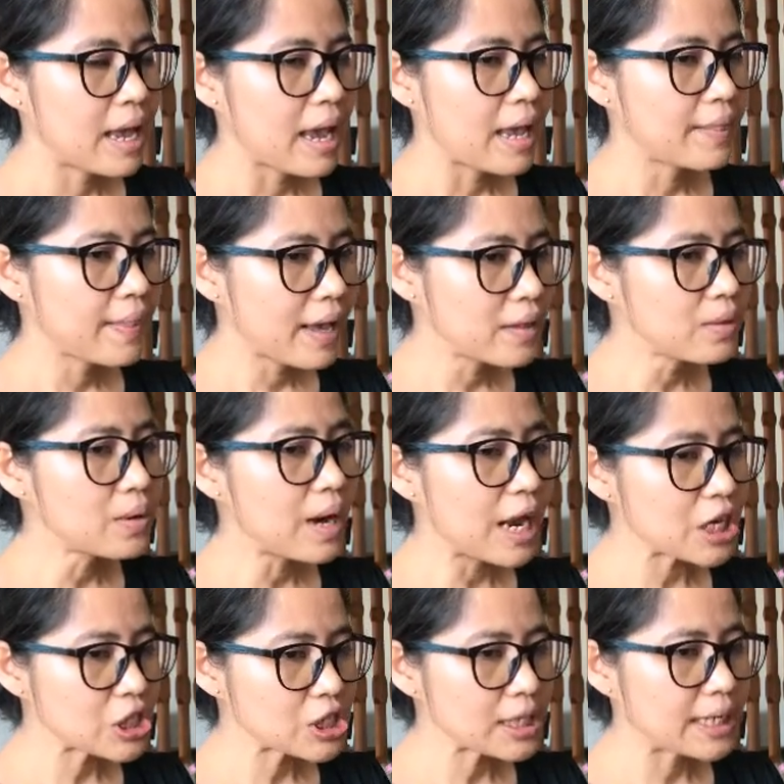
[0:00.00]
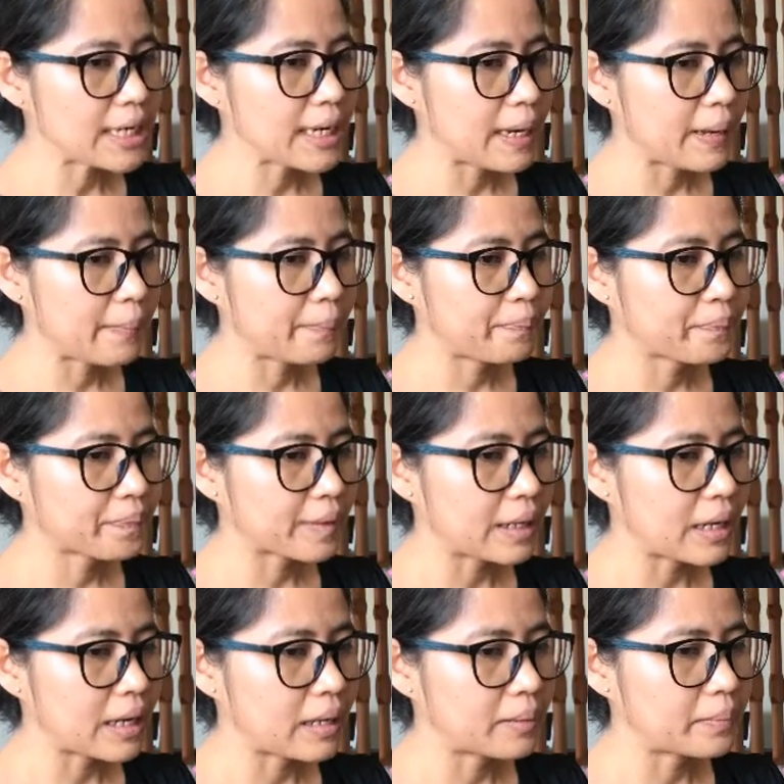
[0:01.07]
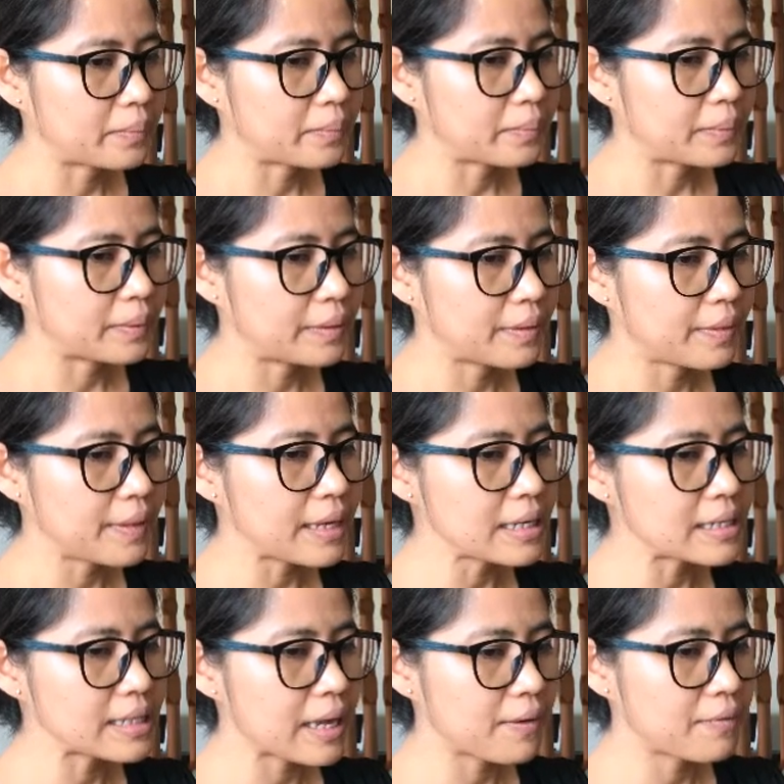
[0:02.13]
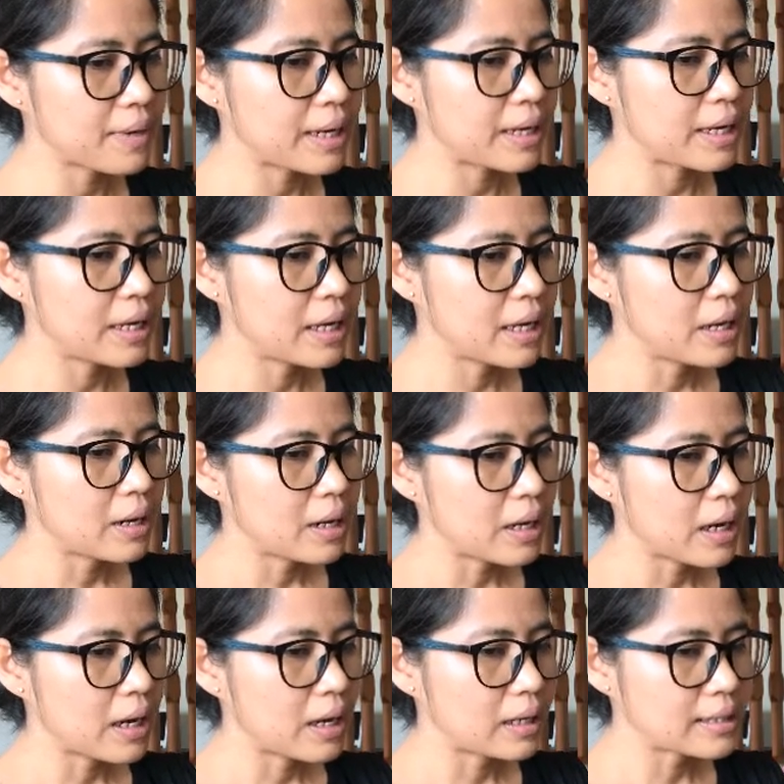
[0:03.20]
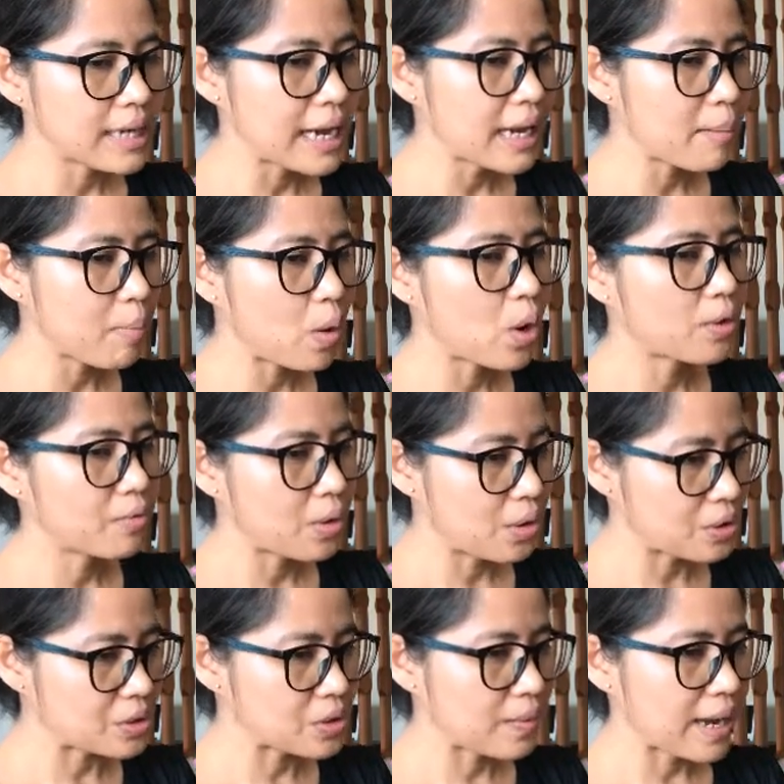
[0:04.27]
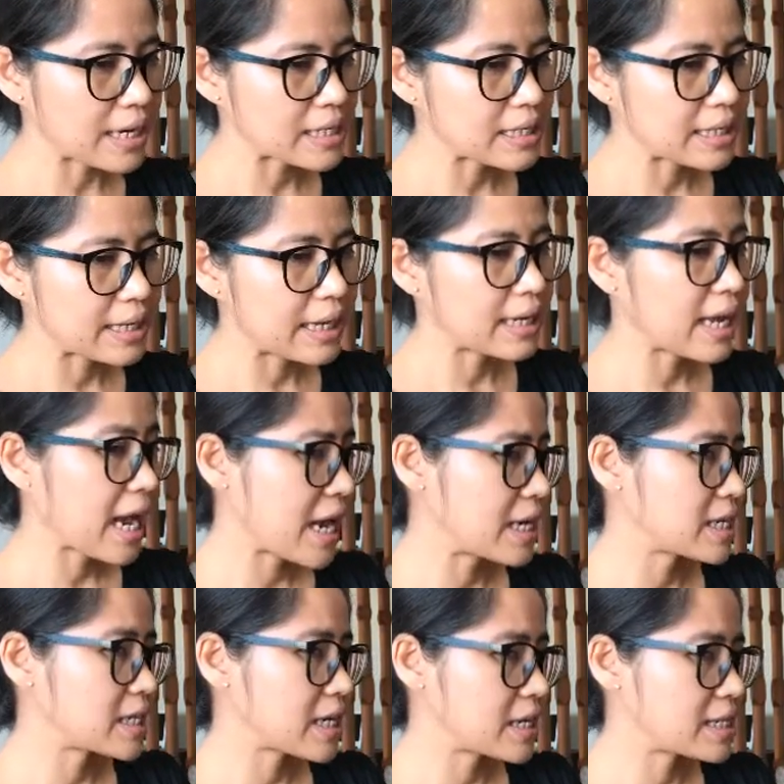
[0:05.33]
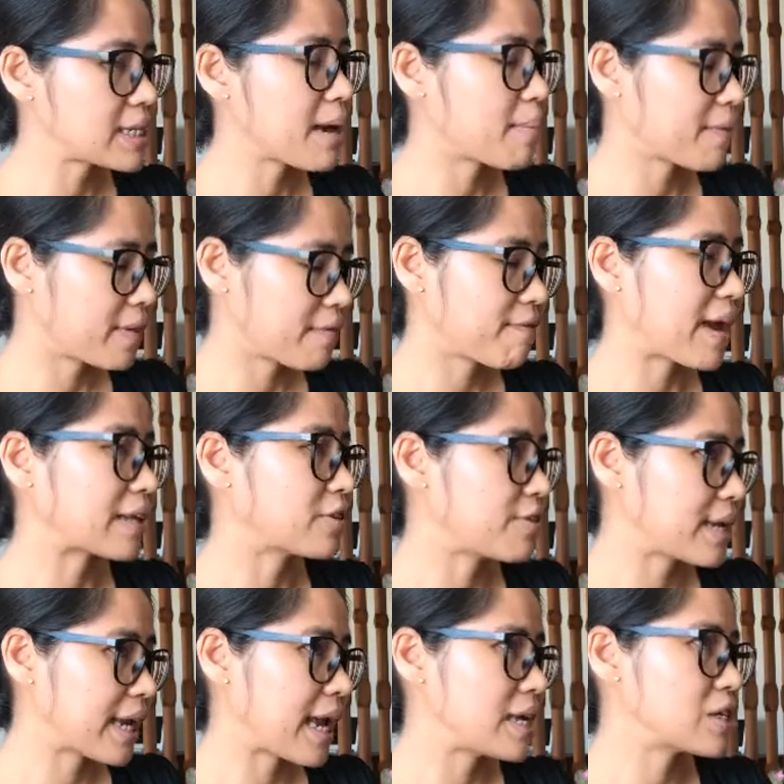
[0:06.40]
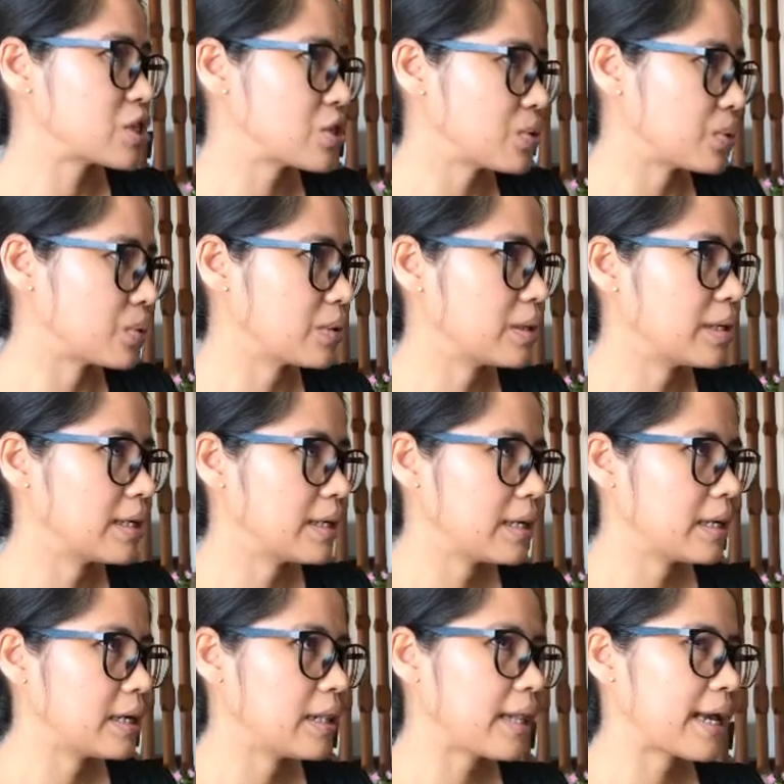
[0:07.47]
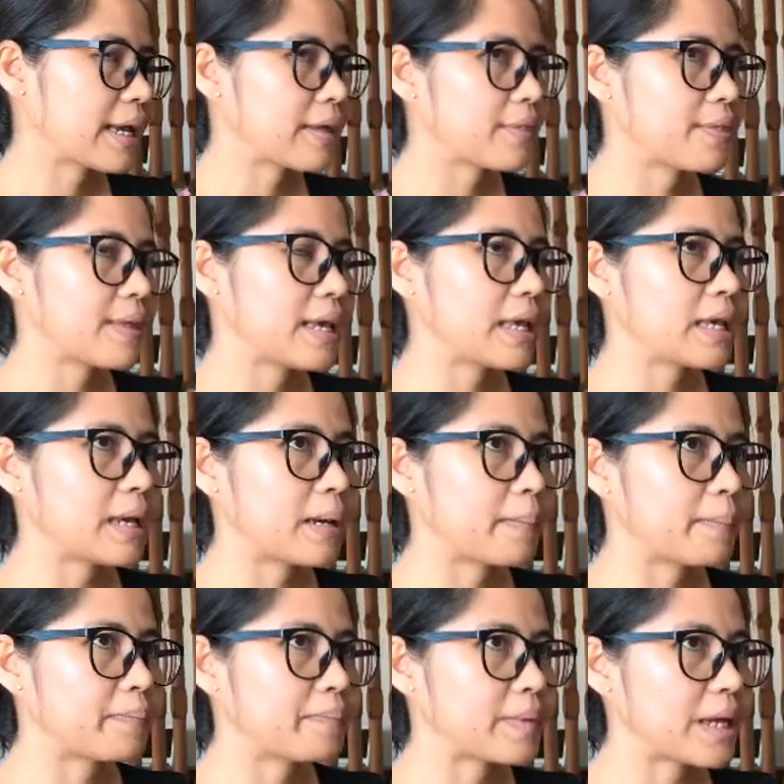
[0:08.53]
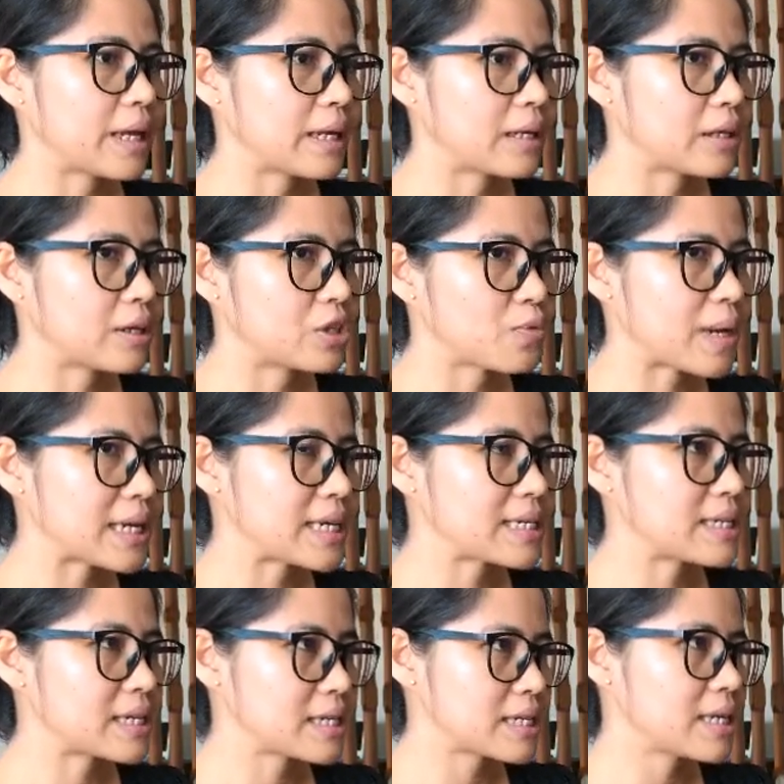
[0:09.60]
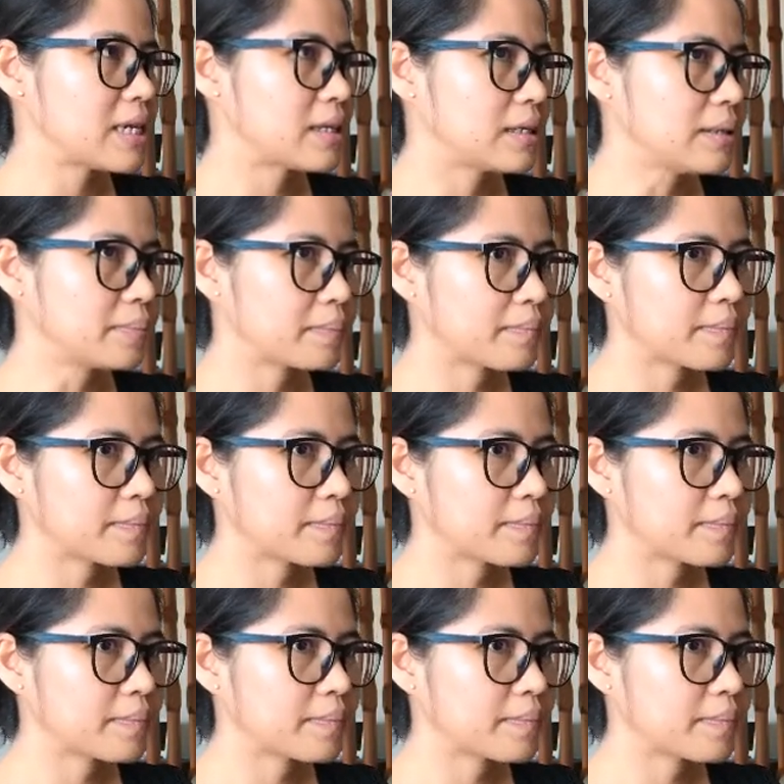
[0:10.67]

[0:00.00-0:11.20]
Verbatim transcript: another actually um, um things that we uh, take up on we also actually engage in some of the factory case too like i think um, in the 2016